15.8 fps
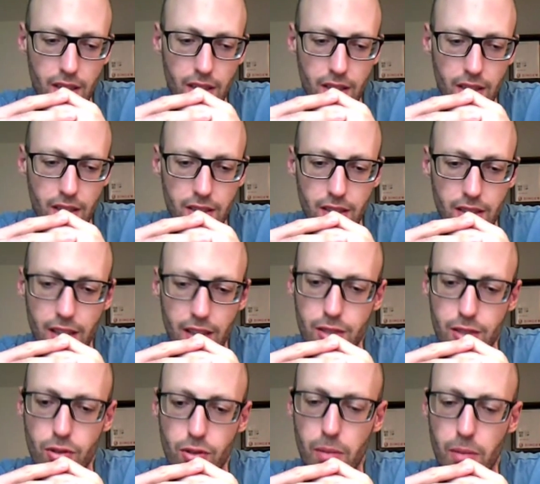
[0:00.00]

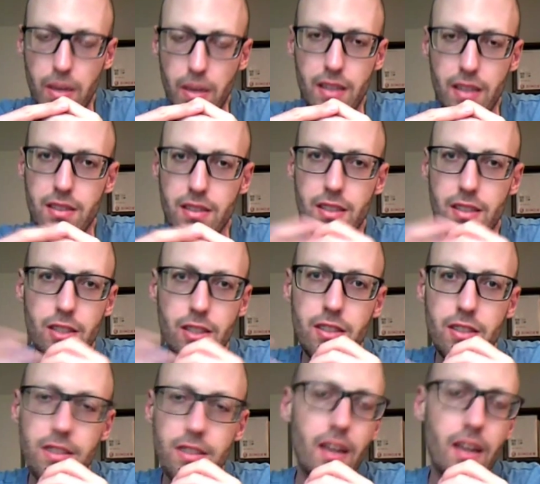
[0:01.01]
celestial bodies such as
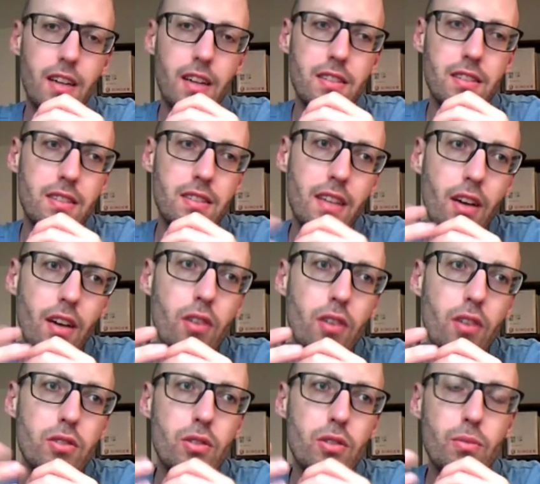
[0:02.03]
stars, they
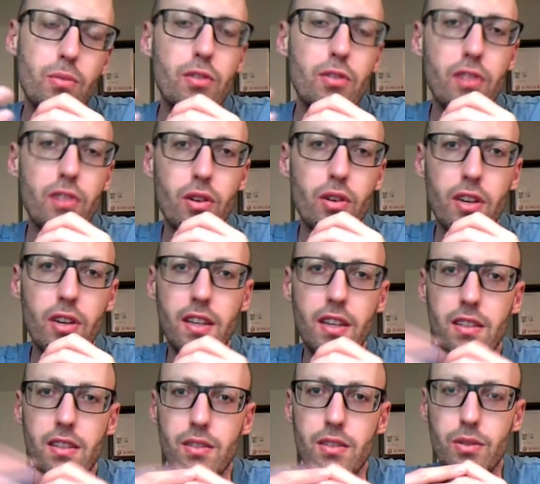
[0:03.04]
also move
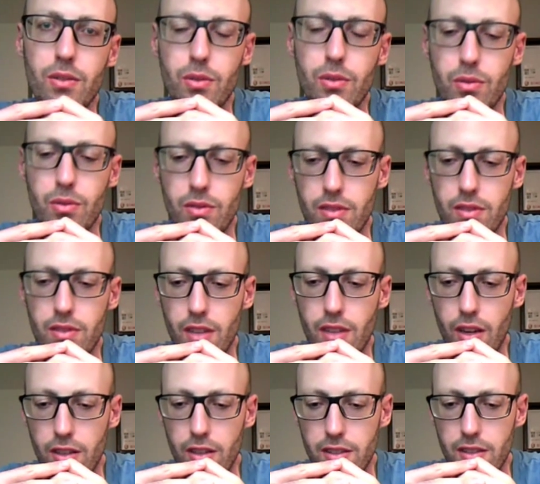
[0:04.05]
according to the
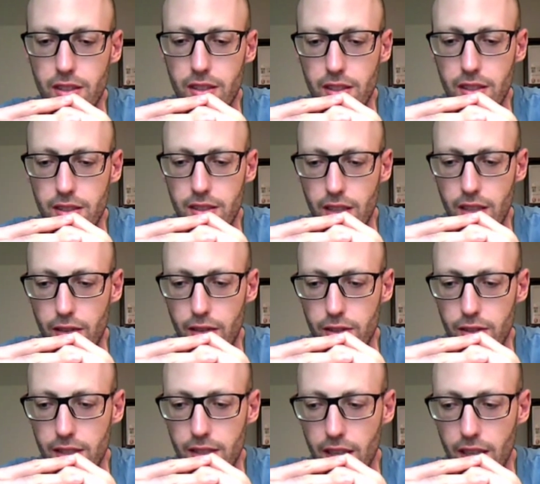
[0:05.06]
laws that he discovered.